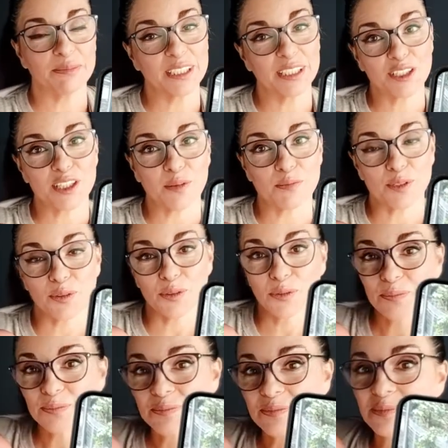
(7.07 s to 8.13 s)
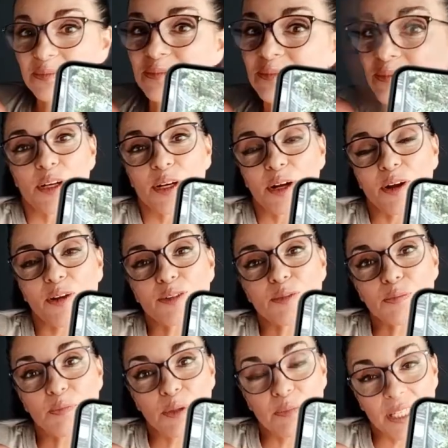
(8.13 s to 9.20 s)
the little wrap without a knot. When
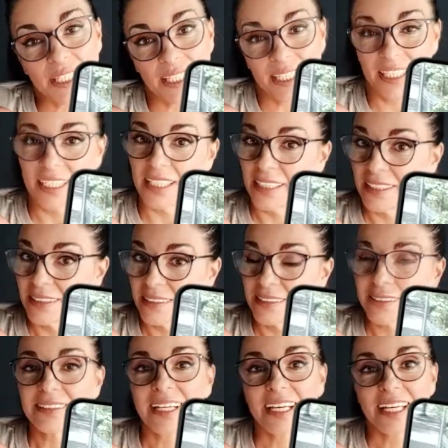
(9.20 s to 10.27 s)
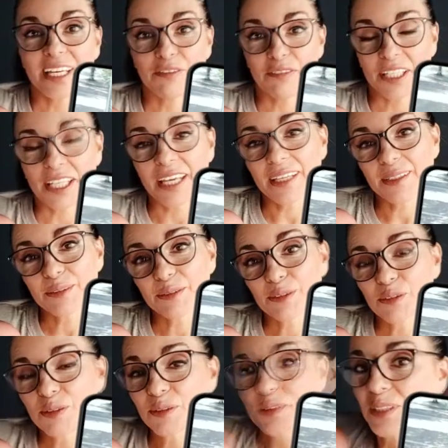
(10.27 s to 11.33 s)
baby is awake, he can discover
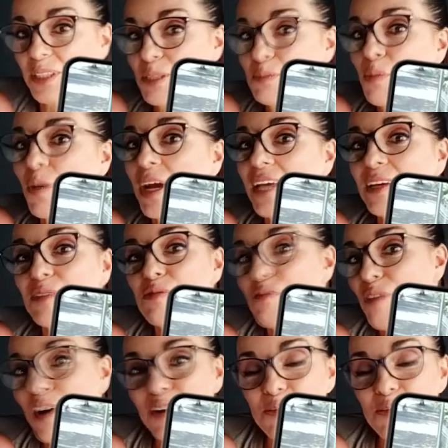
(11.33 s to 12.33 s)
the world around him.